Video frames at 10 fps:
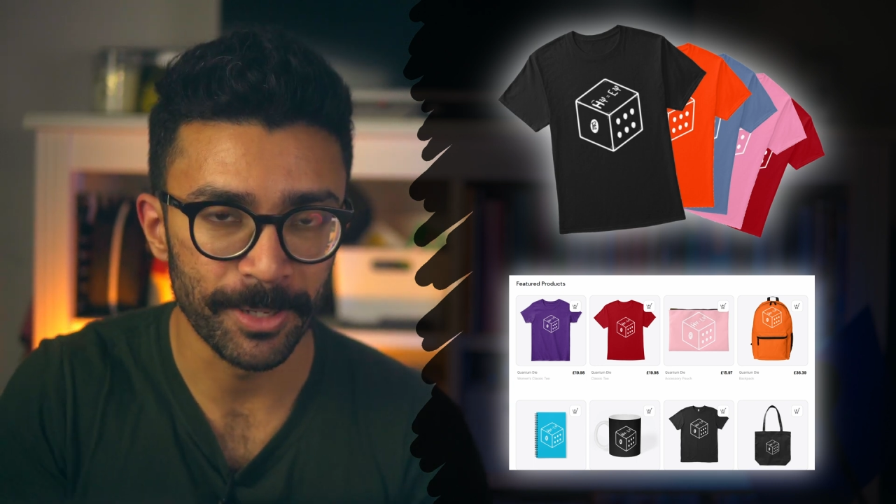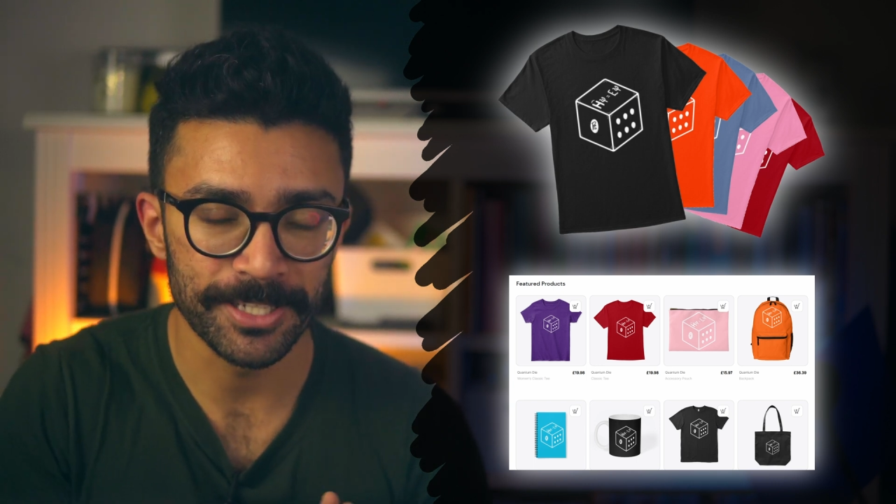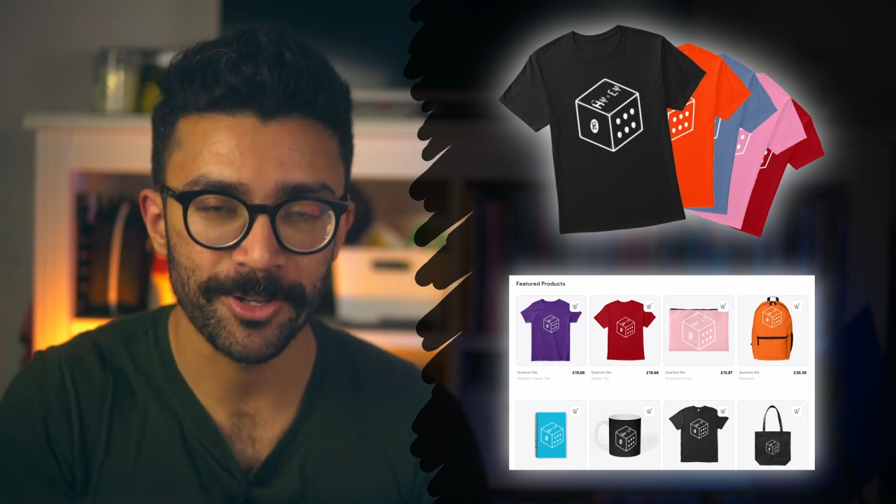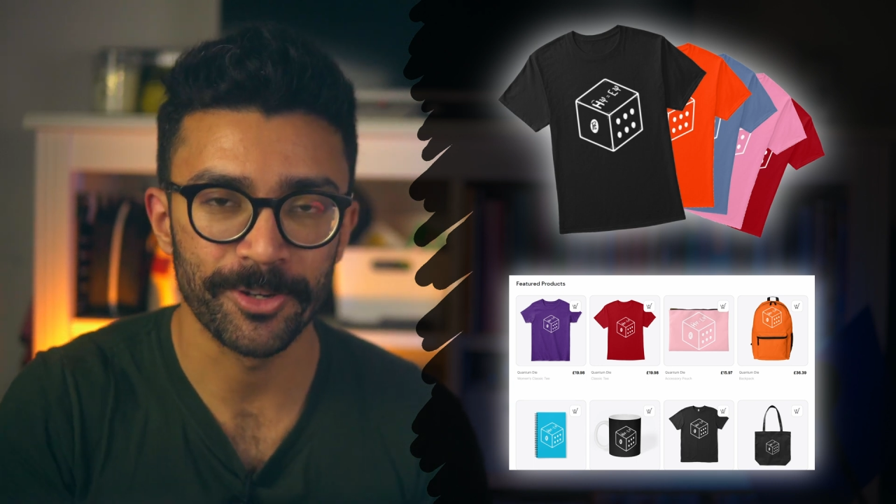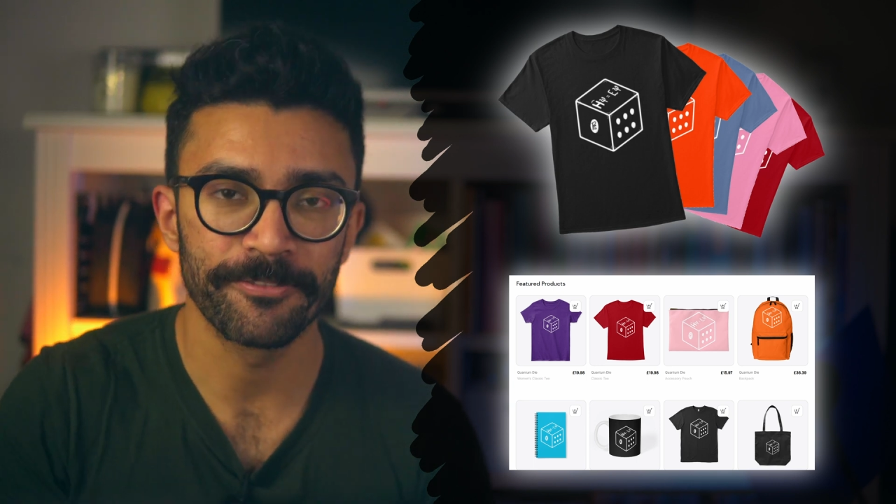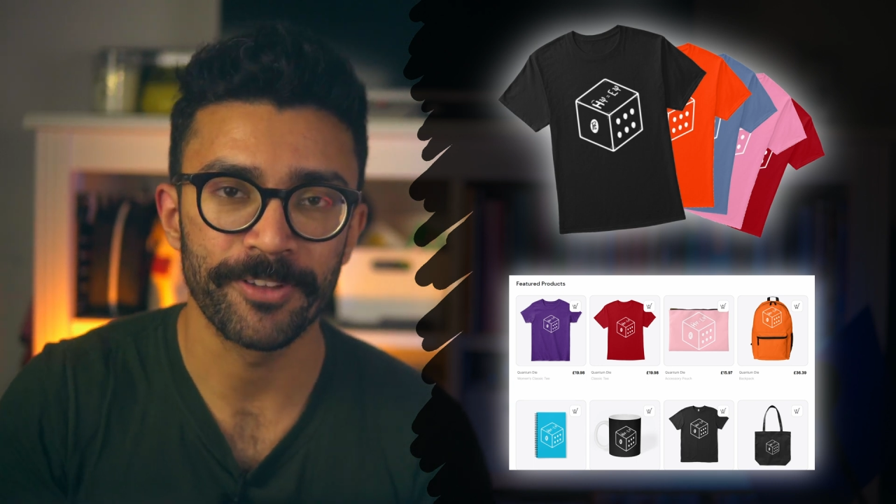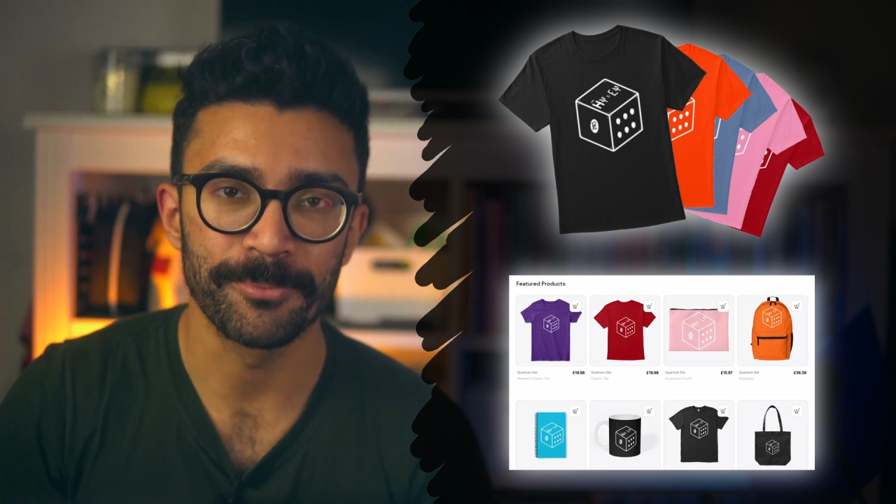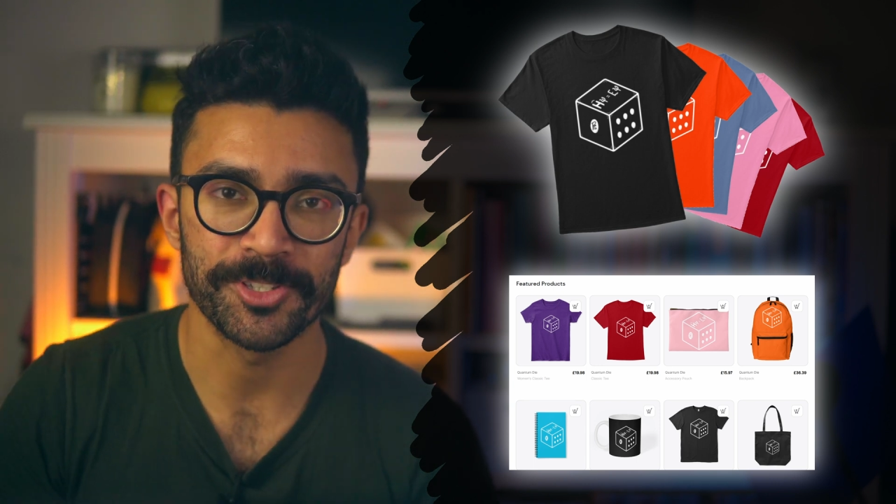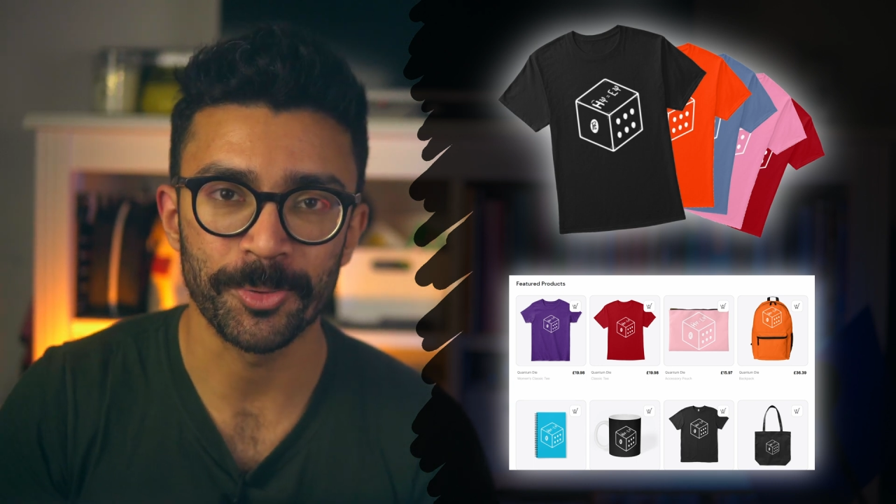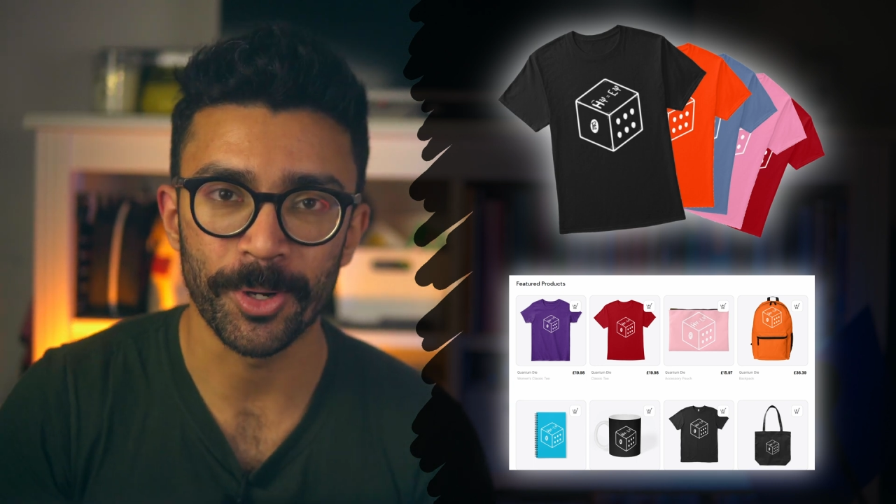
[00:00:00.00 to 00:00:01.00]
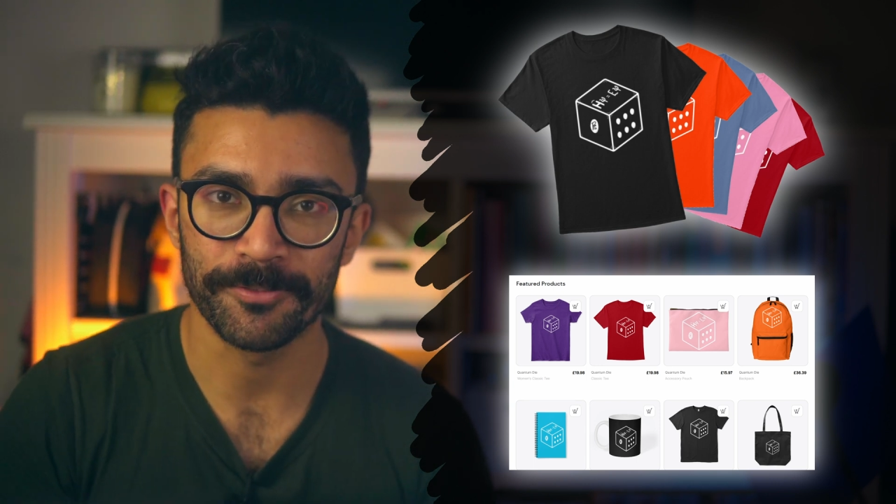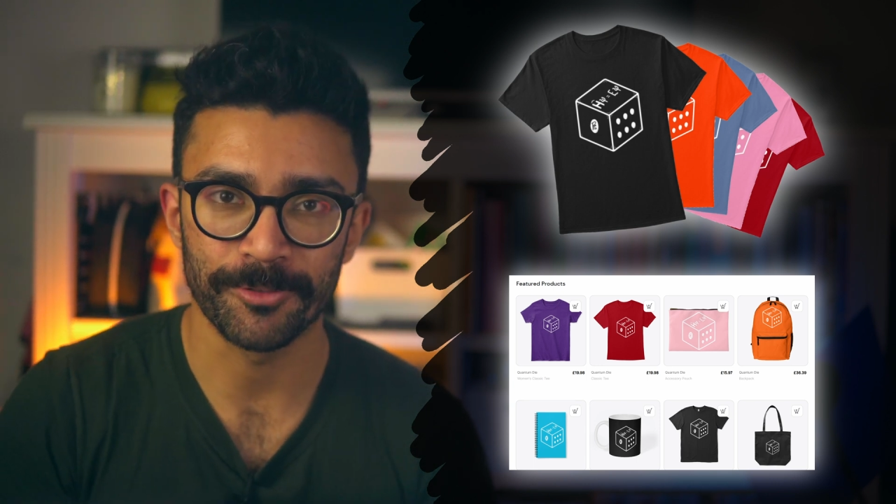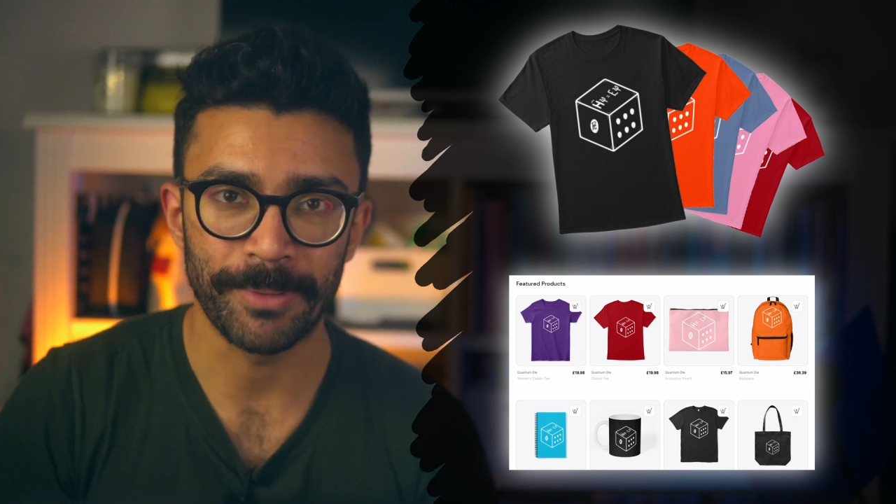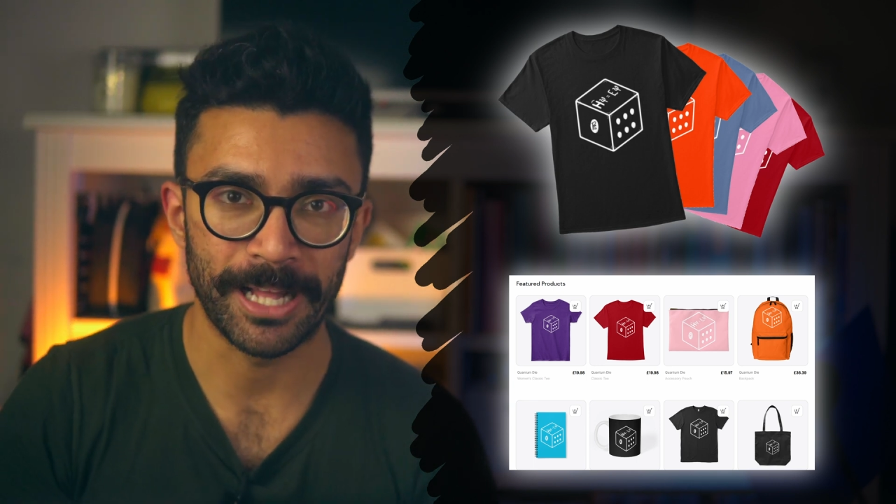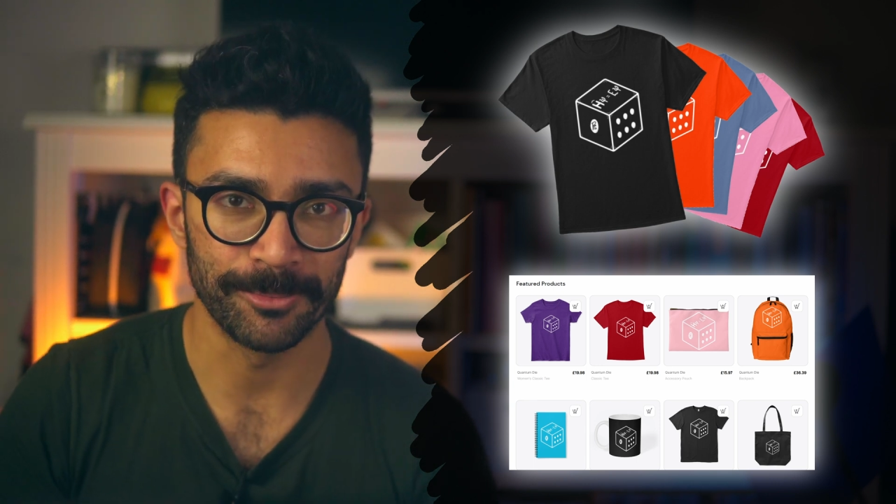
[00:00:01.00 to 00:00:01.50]
based on a famous quote
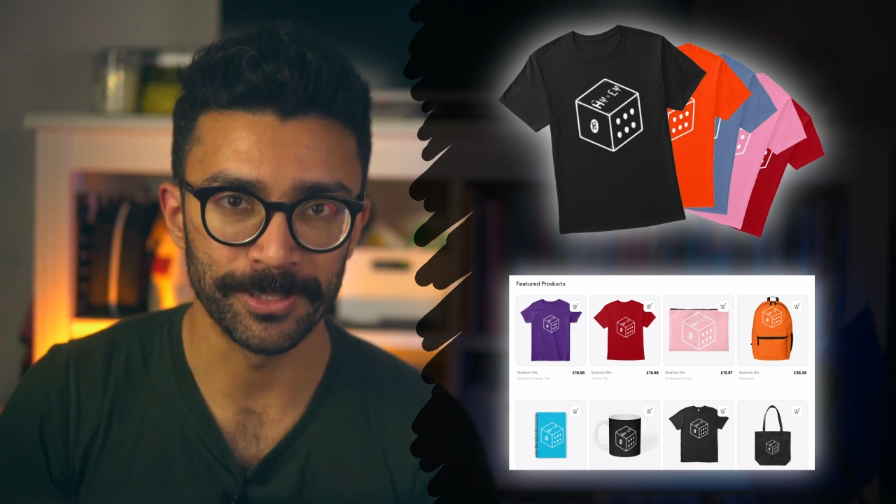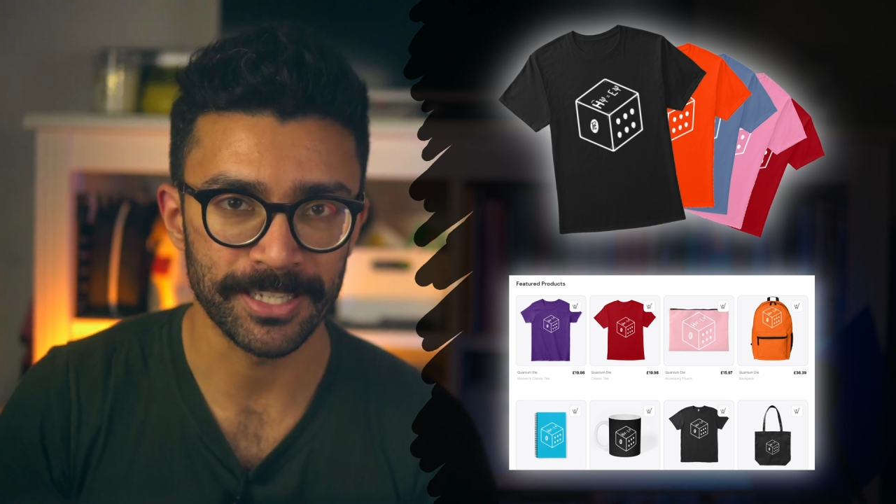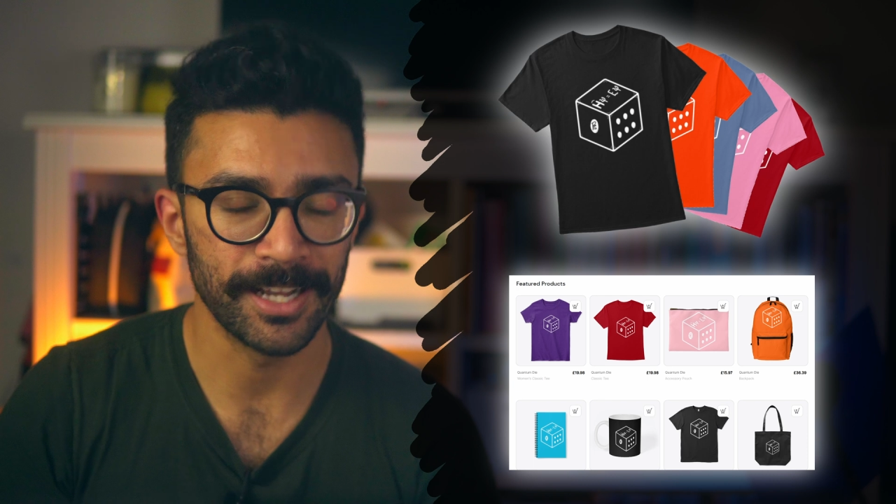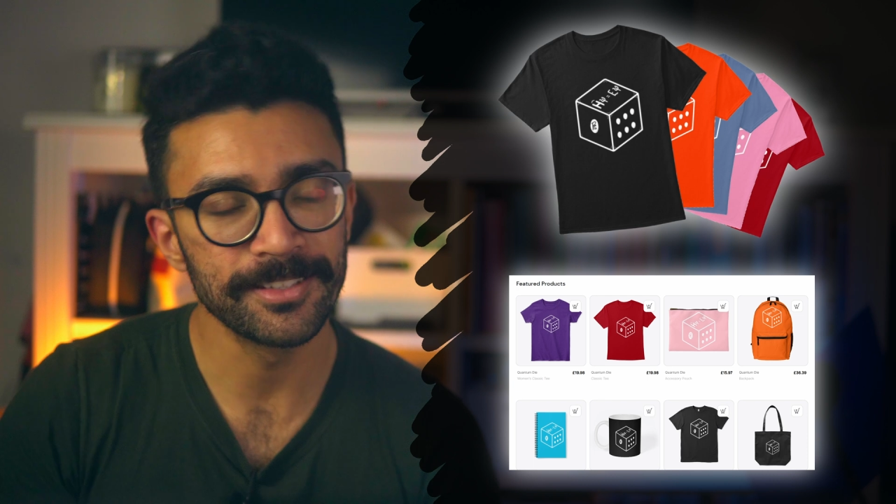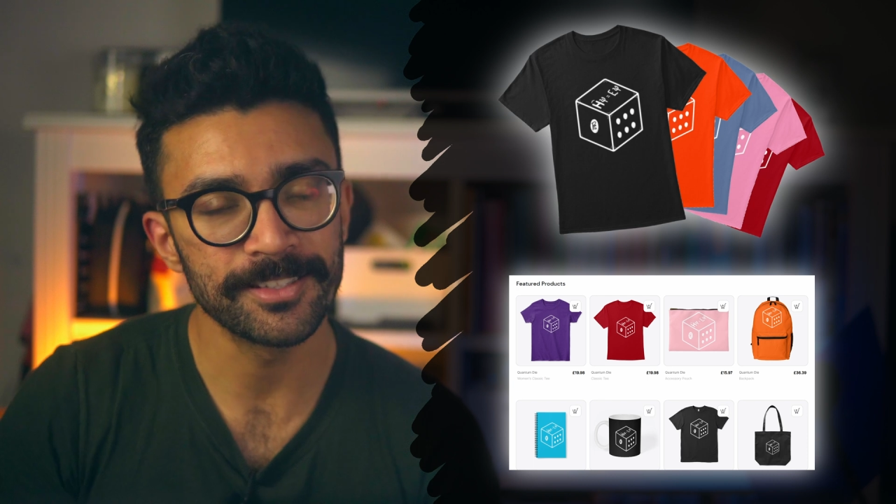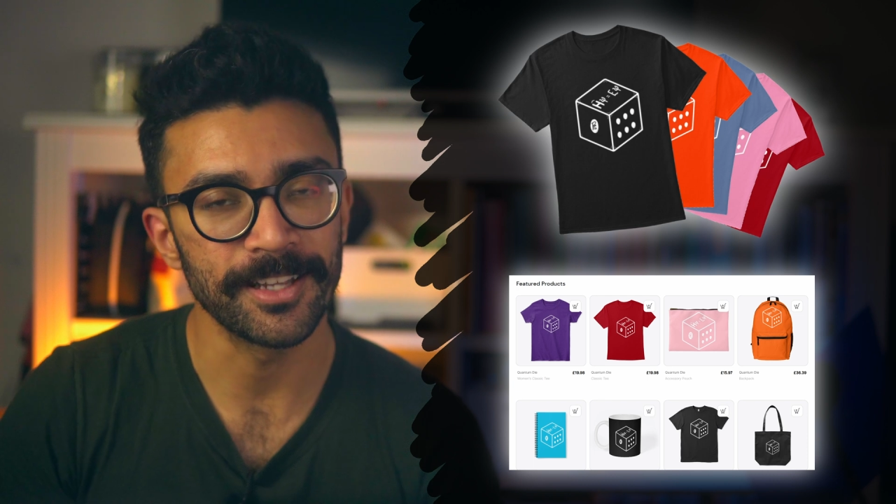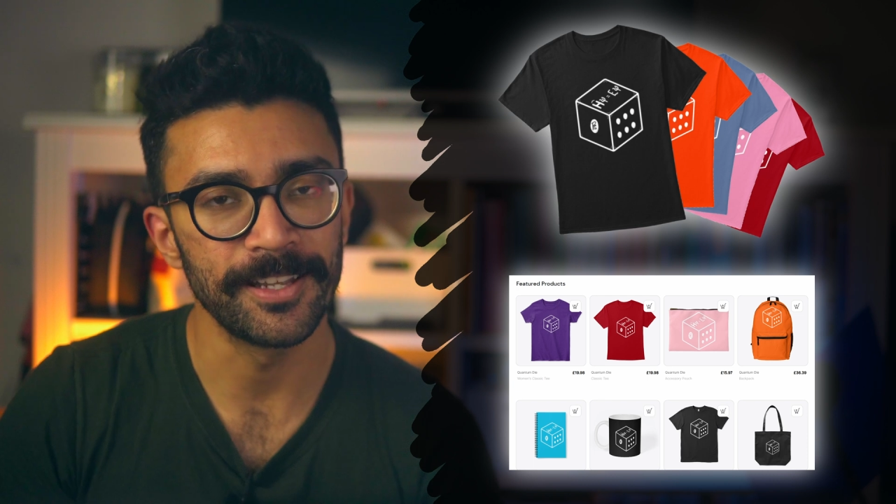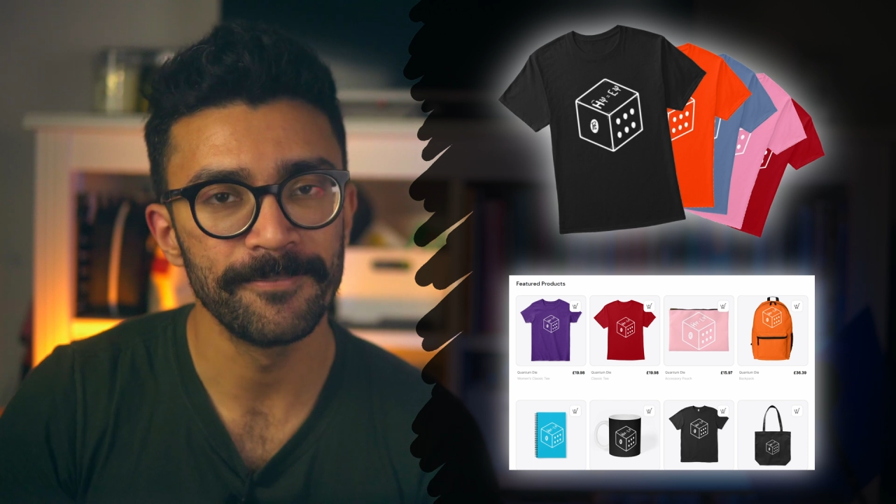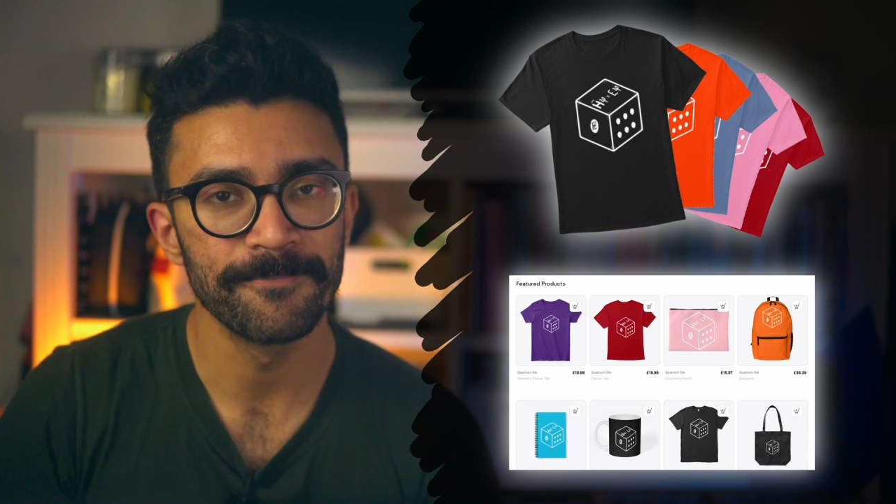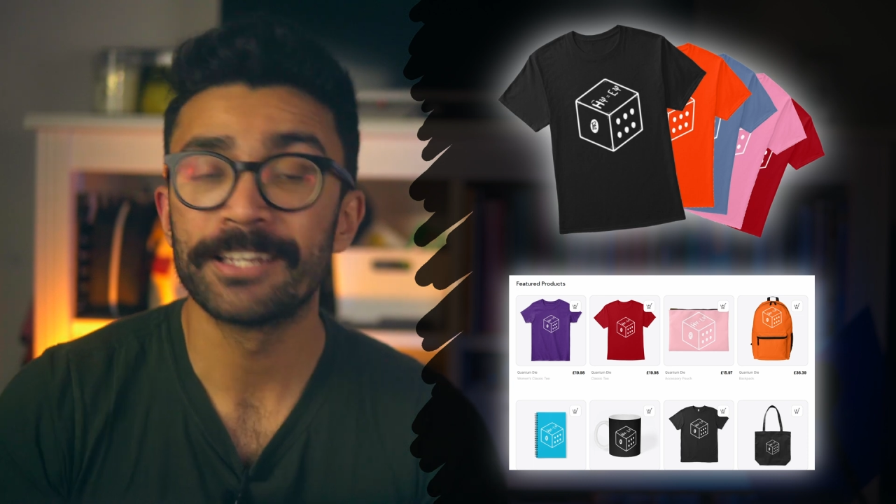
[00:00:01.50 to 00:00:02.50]
from Albert Einstein.